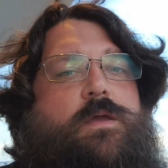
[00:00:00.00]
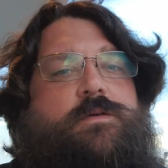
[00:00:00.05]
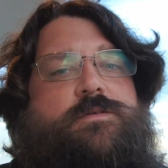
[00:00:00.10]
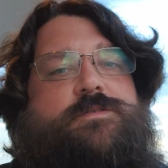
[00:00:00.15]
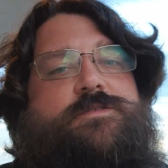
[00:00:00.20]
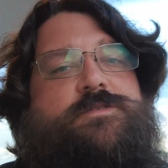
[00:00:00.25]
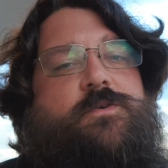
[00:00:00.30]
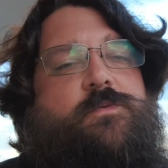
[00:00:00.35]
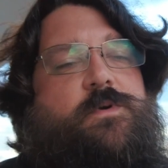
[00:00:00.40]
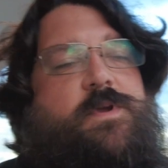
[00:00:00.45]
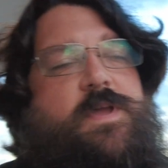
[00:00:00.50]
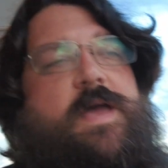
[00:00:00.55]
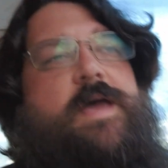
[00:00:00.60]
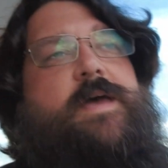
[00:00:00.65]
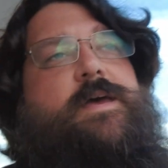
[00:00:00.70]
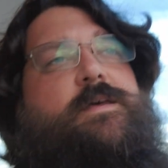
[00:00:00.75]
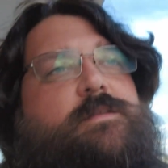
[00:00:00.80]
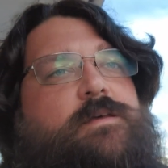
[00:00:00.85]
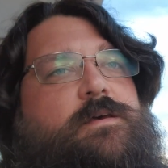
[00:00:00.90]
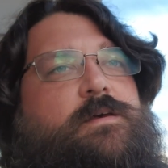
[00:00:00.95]
So we
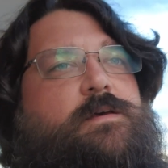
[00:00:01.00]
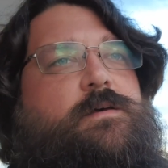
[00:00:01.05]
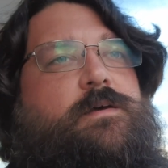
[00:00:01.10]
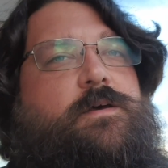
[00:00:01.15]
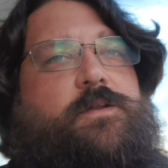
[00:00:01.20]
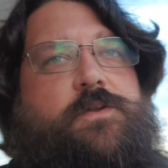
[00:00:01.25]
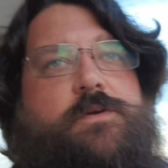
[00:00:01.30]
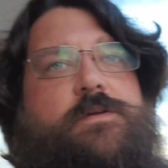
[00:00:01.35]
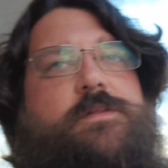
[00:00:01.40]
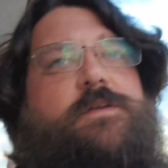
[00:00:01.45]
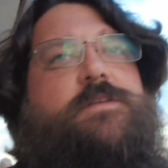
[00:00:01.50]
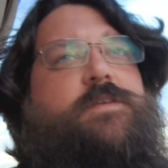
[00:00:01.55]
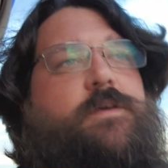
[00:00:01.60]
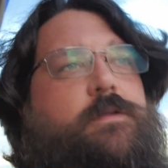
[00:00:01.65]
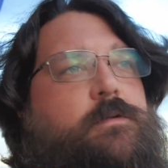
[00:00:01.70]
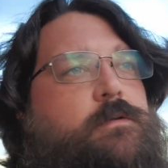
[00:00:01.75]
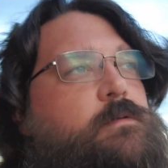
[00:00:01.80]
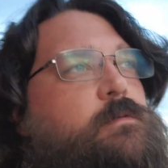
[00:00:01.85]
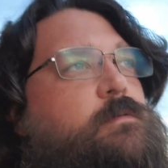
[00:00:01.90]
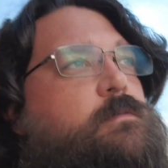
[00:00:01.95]
had an early
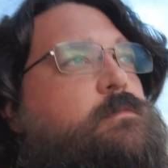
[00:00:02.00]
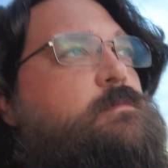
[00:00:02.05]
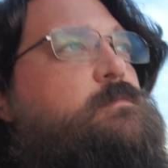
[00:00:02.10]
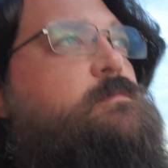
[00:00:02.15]
dinner,